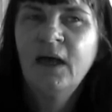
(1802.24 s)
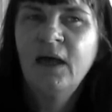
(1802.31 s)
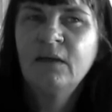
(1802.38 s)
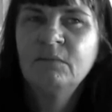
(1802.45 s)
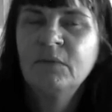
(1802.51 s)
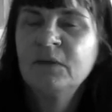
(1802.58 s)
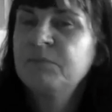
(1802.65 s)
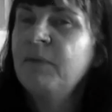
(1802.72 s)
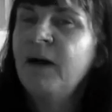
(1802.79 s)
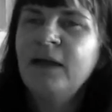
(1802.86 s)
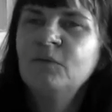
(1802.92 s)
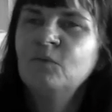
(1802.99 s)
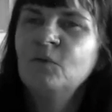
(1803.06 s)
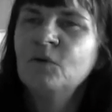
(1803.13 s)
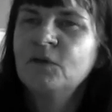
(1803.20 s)
and it
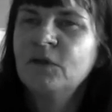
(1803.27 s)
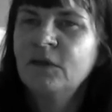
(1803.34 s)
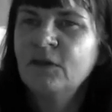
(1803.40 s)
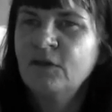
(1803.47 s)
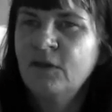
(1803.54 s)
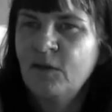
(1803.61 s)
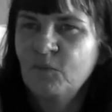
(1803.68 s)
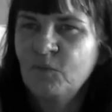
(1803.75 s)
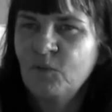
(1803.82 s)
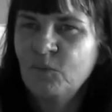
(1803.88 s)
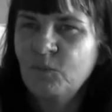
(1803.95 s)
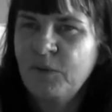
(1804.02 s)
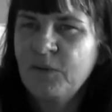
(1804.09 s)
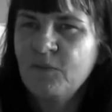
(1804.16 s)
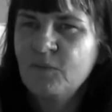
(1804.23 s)
made working in that
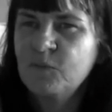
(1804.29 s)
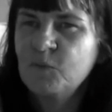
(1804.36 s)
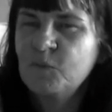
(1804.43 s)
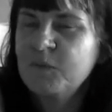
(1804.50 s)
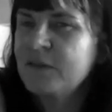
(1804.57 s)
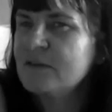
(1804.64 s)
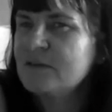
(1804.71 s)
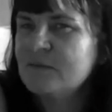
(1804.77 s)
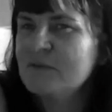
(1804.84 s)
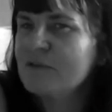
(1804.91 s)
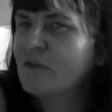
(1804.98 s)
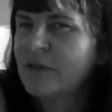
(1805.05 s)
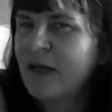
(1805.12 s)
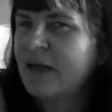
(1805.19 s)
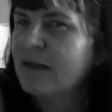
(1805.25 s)
world bearable because it was
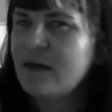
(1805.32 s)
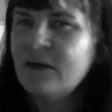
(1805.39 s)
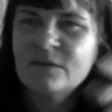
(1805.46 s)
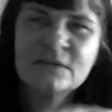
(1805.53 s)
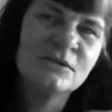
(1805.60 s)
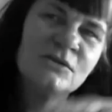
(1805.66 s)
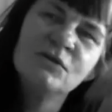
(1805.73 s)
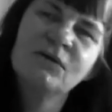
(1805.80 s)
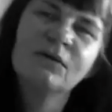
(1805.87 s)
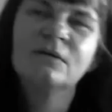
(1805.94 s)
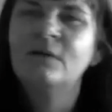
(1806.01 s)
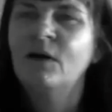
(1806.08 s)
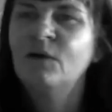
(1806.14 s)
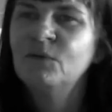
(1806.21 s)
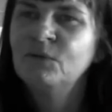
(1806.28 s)
only 8 hours, and you could
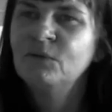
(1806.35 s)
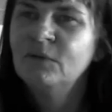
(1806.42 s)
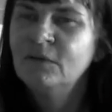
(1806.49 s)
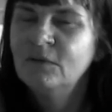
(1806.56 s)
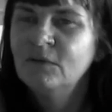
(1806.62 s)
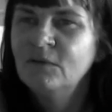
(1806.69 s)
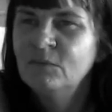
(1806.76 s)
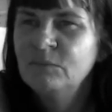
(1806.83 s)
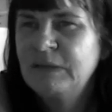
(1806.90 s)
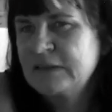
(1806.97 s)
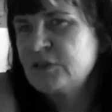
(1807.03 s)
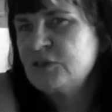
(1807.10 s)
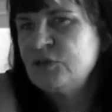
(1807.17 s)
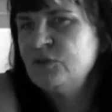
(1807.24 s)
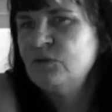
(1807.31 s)
go
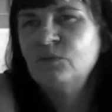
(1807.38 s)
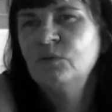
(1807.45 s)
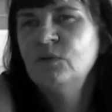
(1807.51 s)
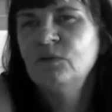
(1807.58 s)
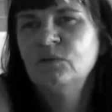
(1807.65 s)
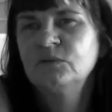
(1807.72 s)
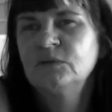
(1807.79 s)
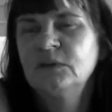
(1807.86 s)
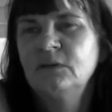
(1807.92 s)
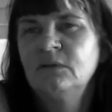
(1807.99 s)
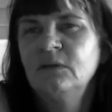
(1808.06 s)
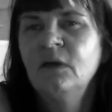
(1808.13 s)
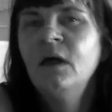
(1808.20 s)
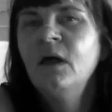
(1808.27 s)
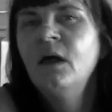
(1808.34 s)
back to your world.
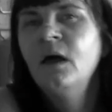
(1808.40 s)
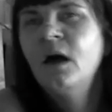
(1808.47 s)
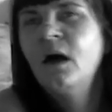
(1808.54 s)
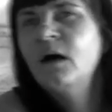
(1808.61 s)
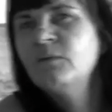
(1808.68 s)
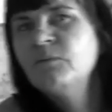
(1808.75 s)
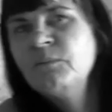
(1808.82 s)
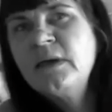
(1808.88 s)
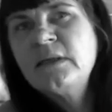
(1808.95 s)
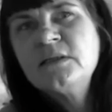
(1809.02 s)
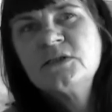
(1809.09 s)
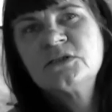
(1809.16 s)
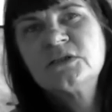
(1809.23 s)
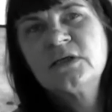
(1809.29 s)
And I managed